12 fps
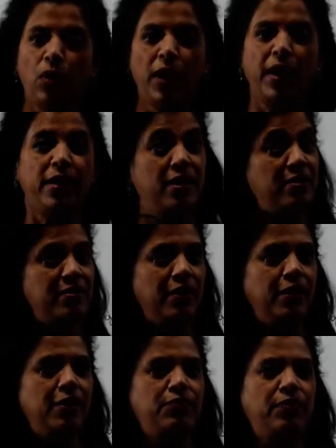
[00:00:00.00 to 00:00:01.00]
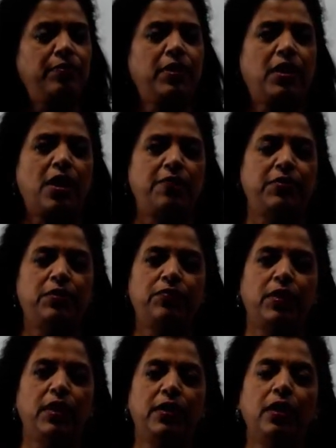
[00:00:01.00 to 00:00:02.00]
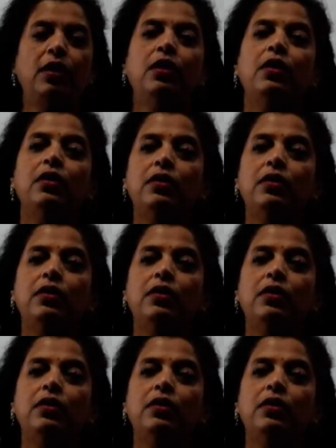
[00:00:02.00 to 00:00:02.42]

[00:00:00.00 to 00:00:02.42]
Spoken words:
egg is released from the Graphian follicle,